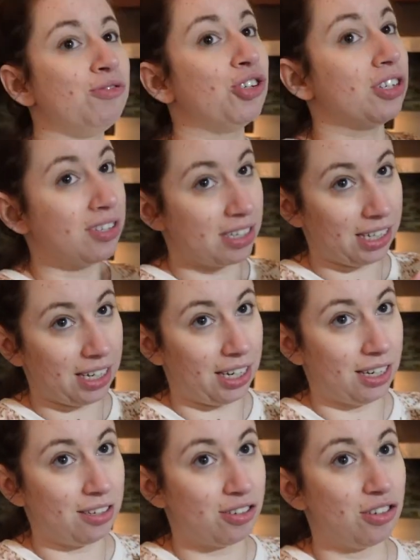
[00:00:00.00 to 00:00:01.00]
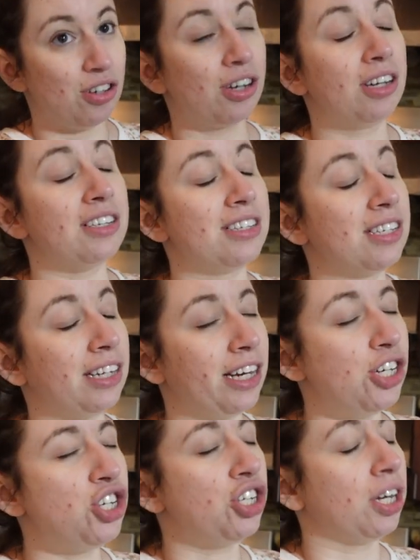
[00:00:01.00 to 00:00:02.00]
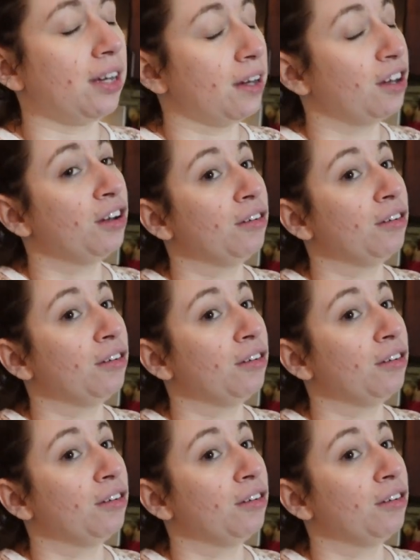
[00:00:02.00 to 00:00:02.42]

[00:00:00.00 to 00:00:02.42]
So just in case, because today she